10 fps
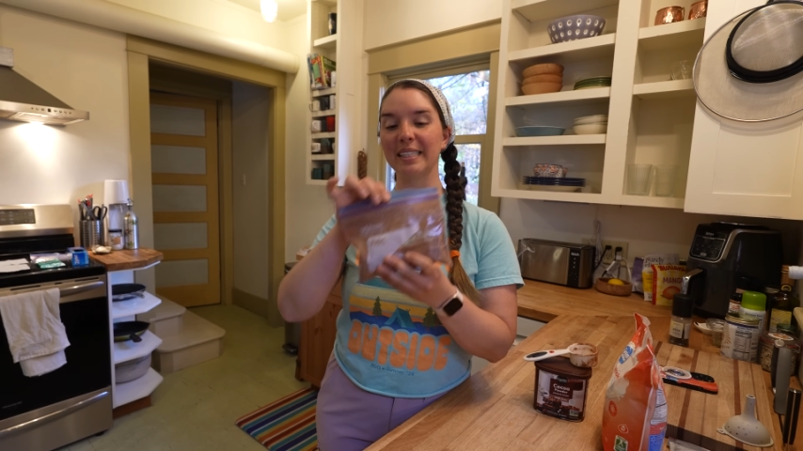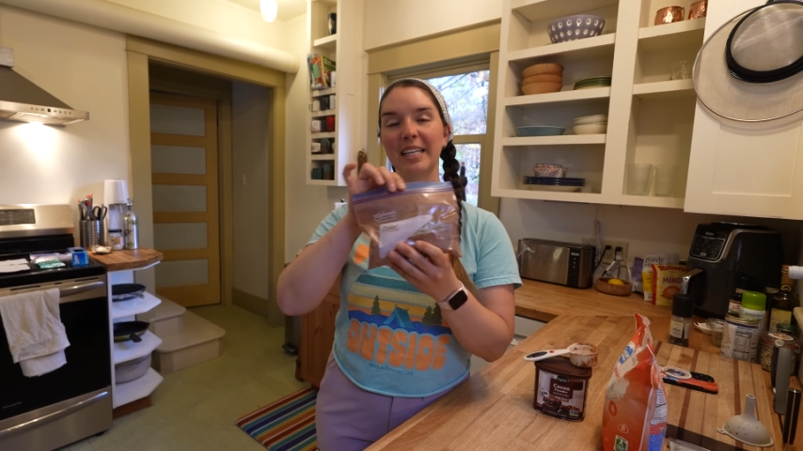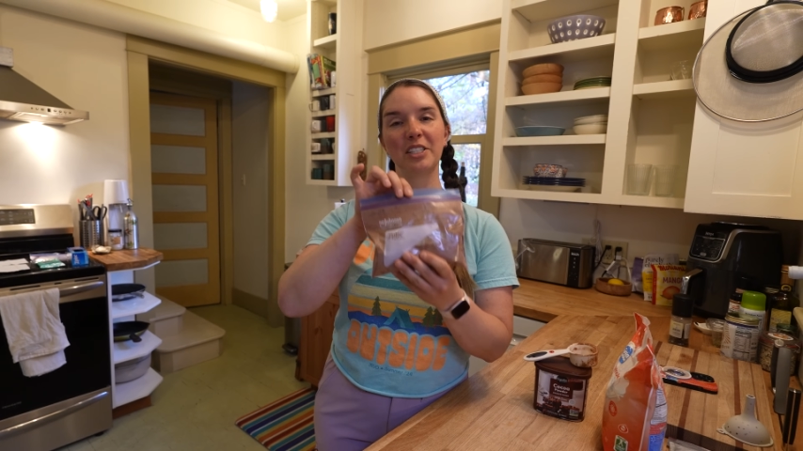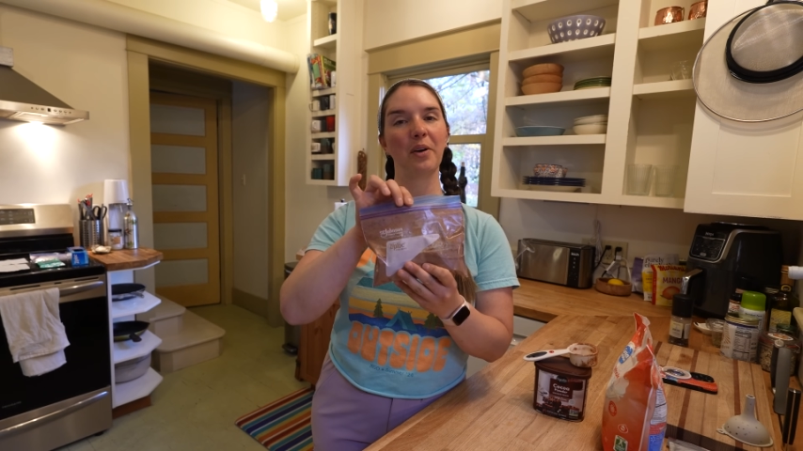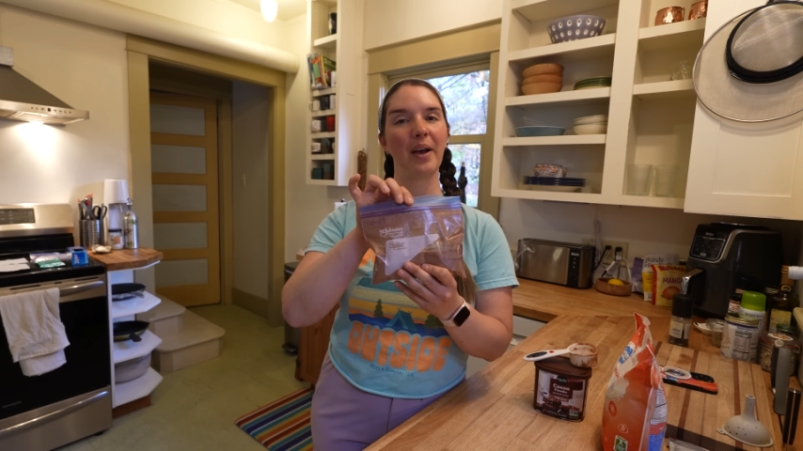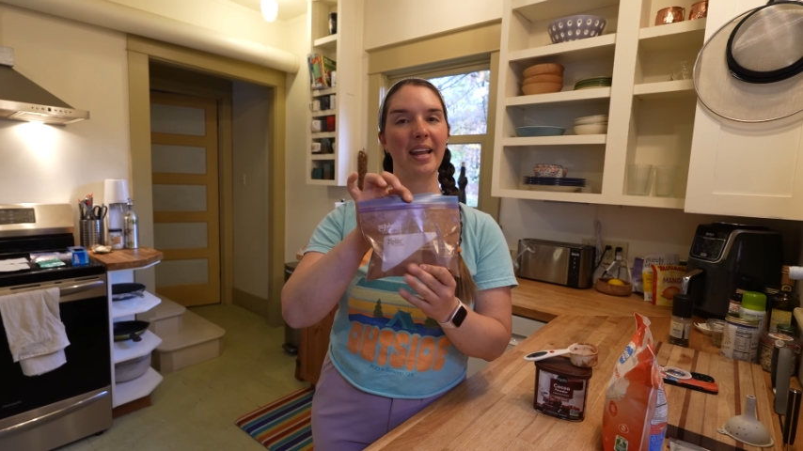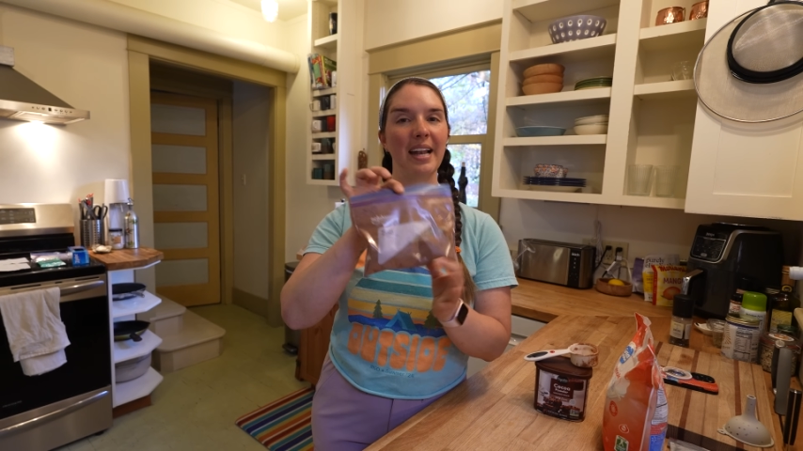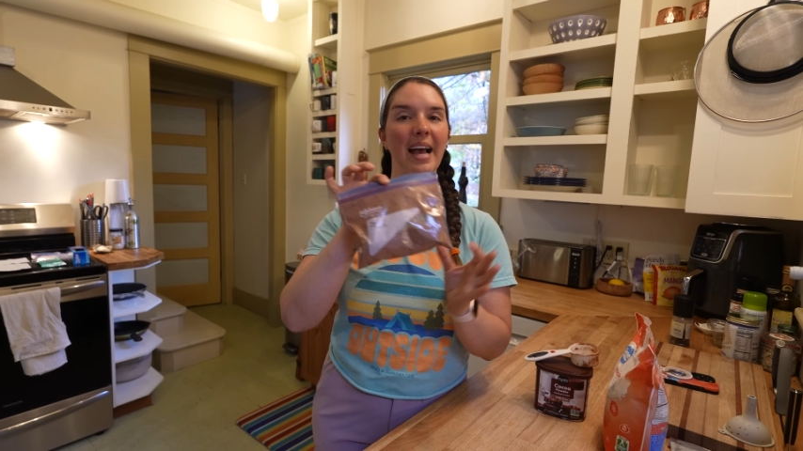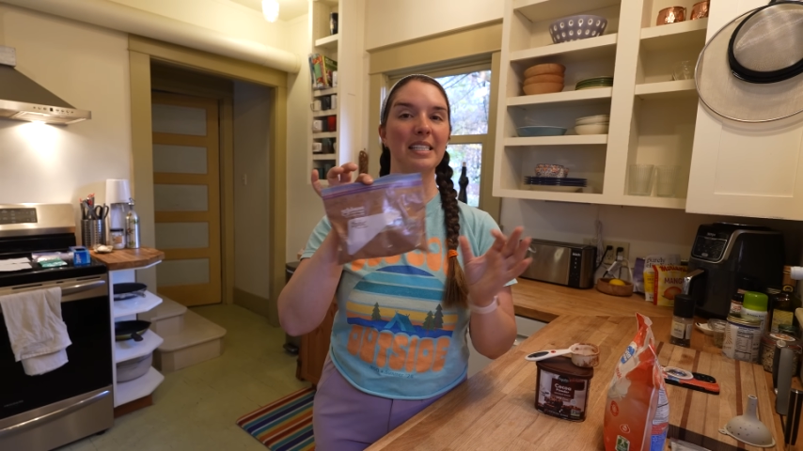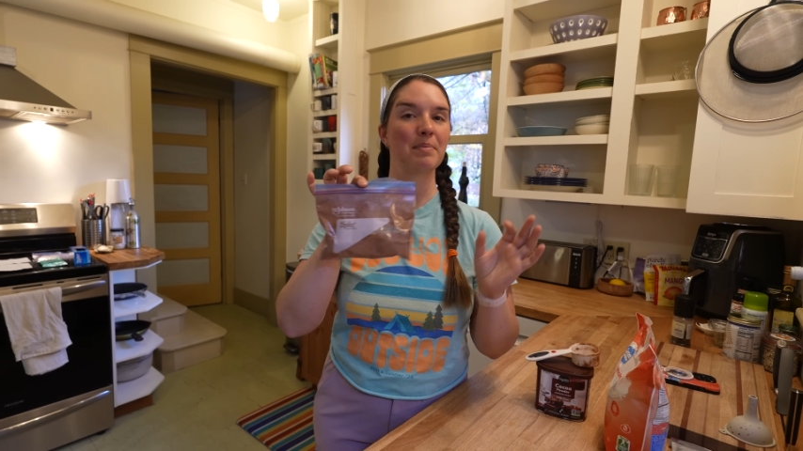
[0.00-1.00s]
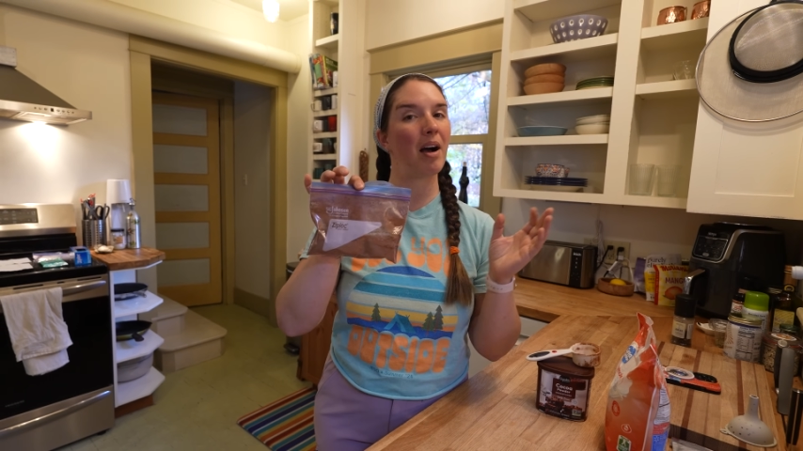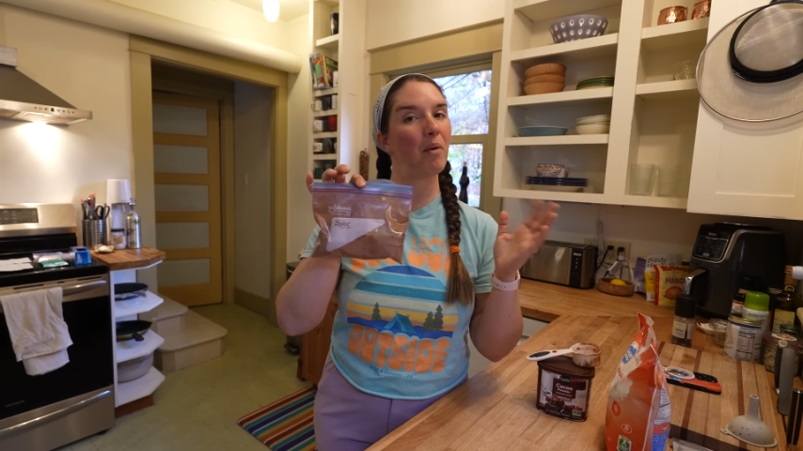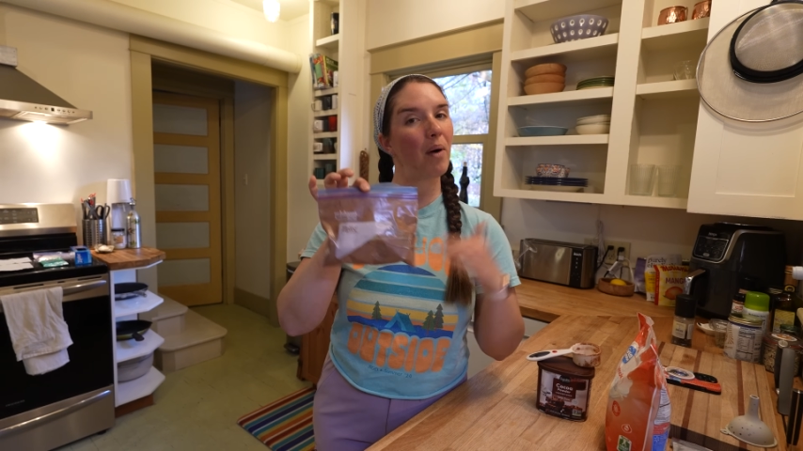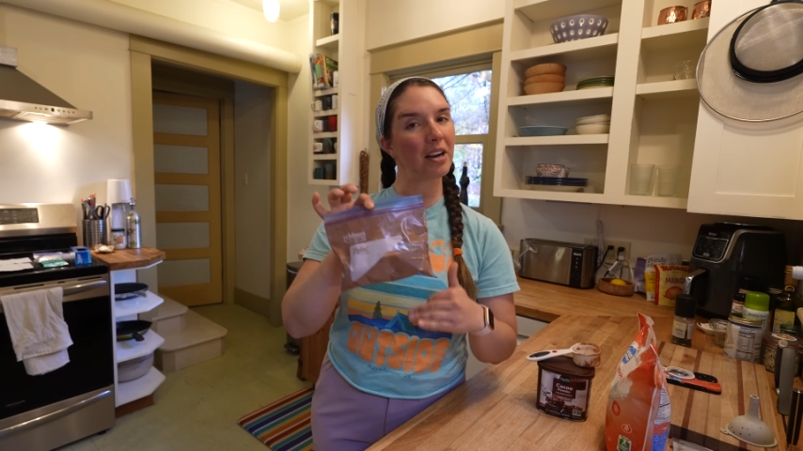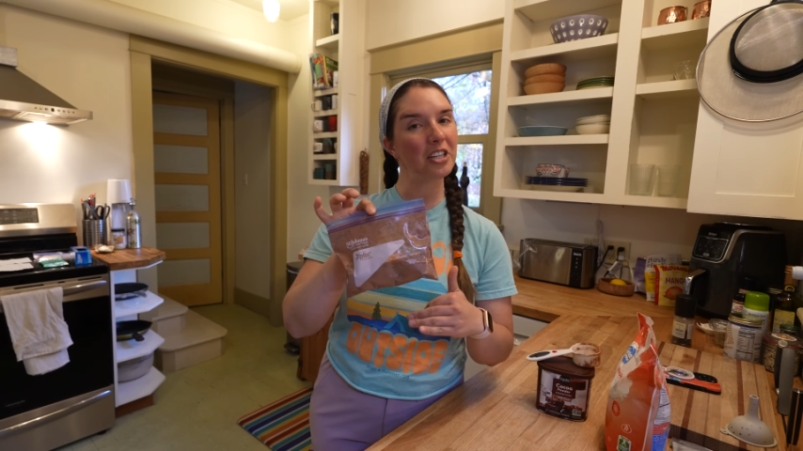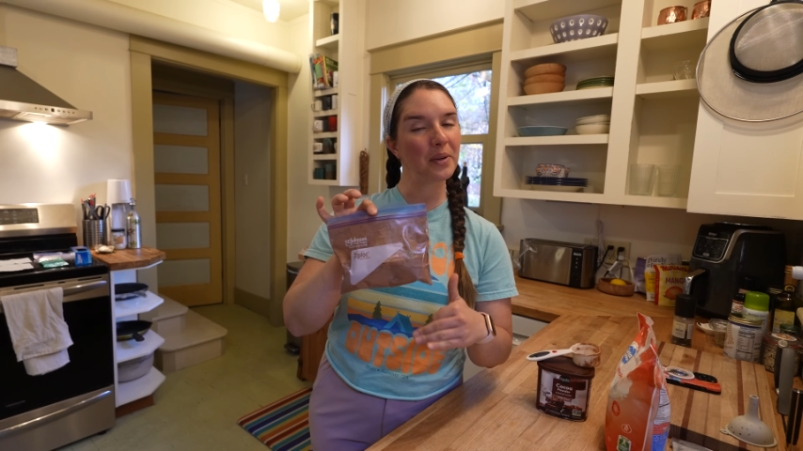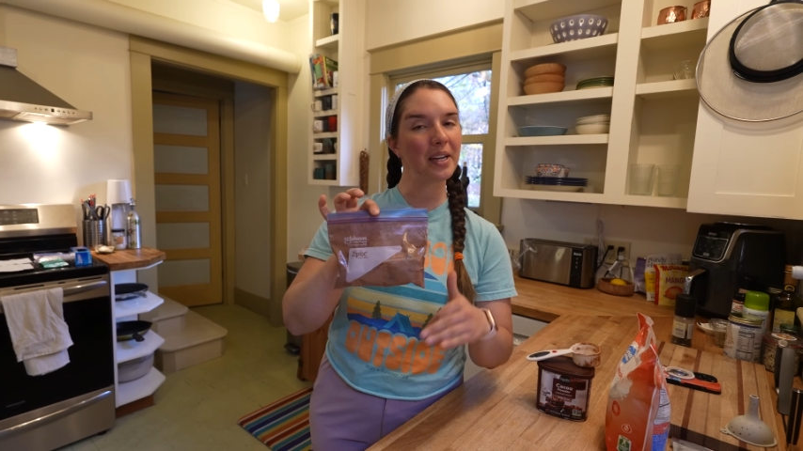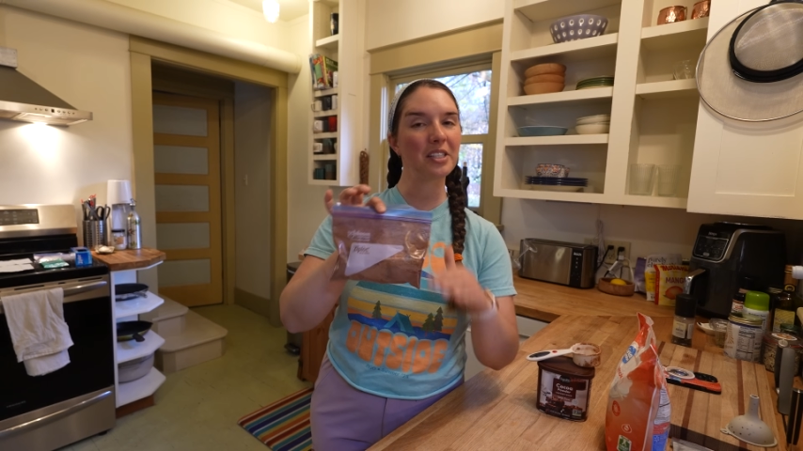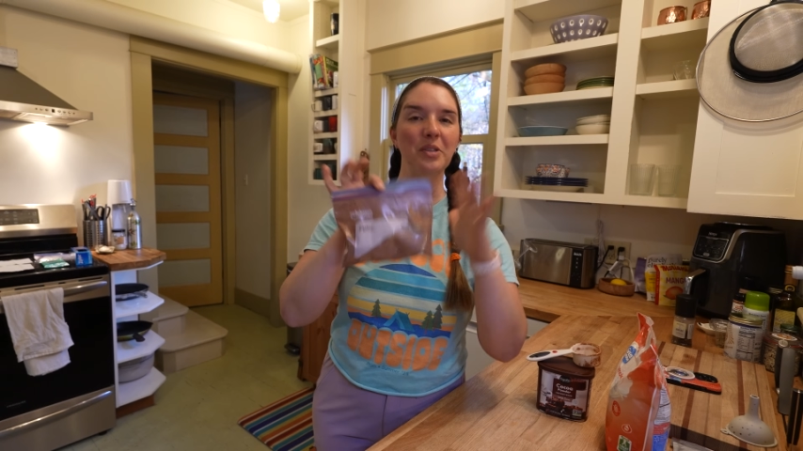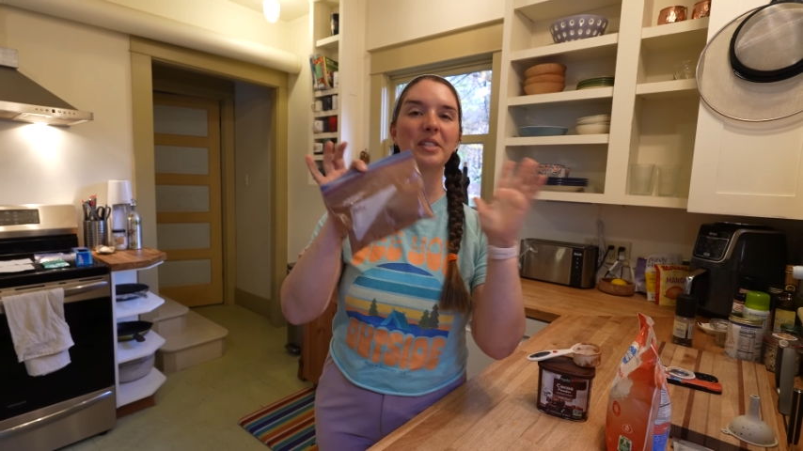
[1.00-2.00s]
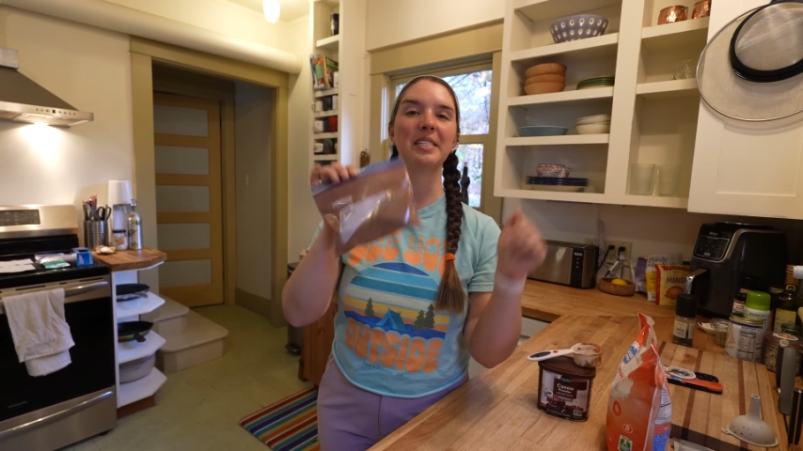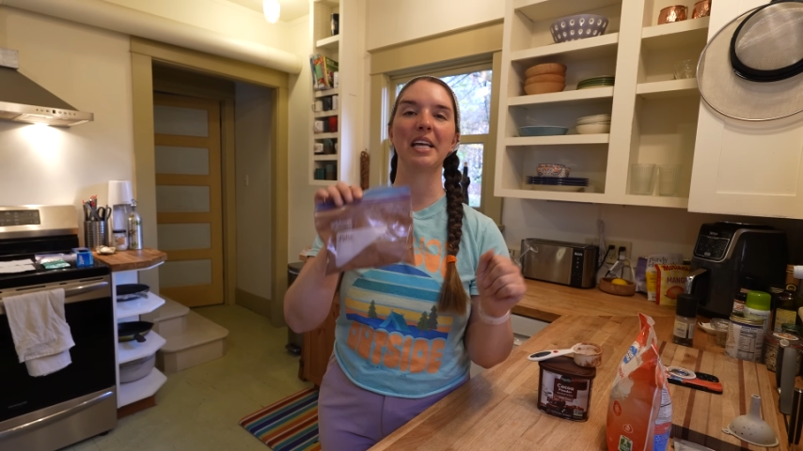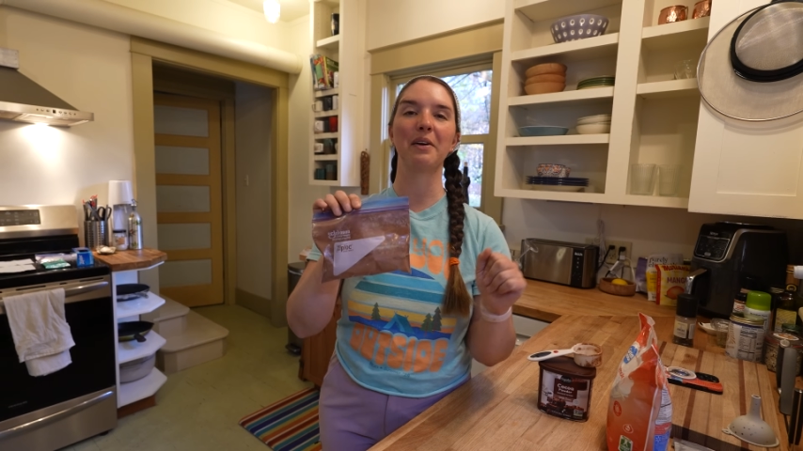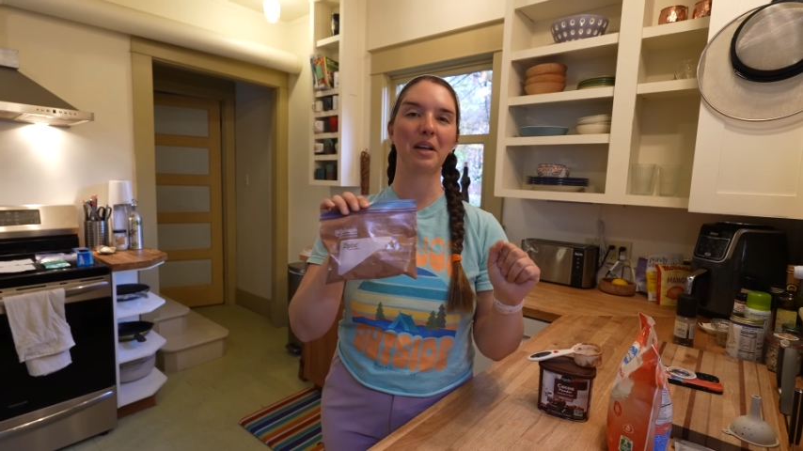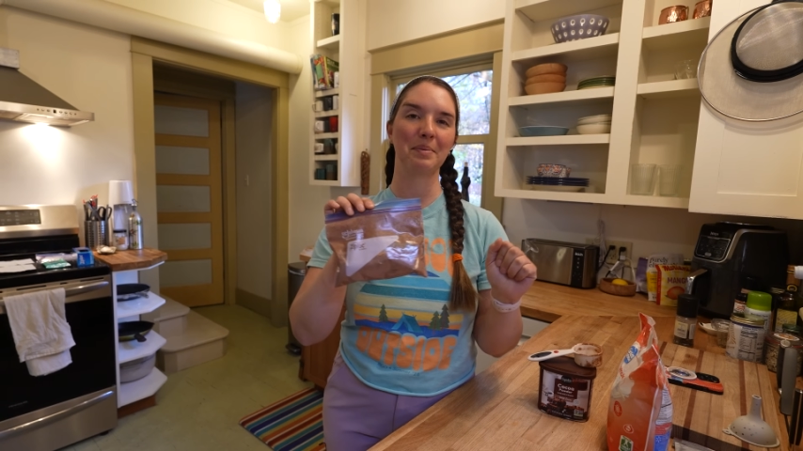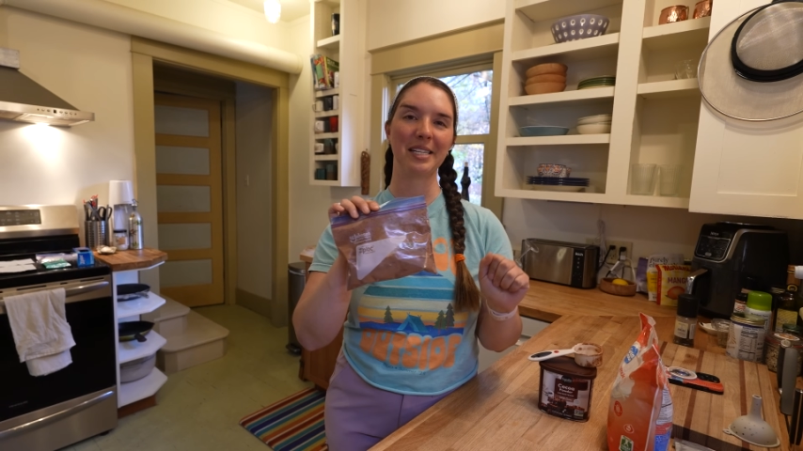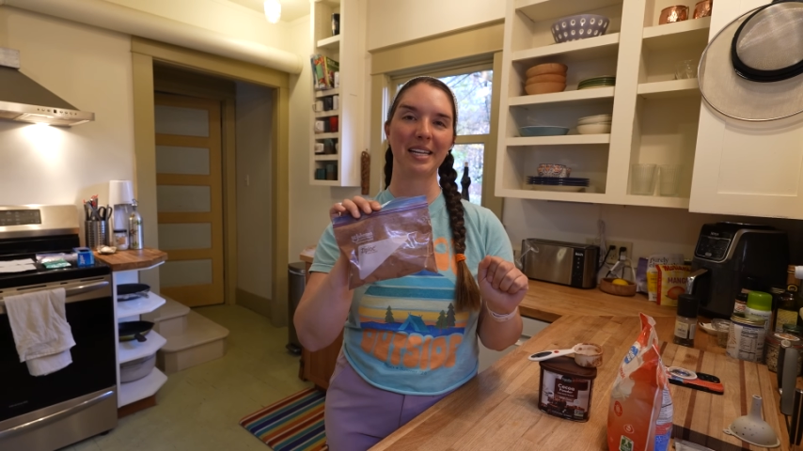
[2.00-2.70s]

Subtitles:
let's go ahead and add some hot water to it so you can see how it comes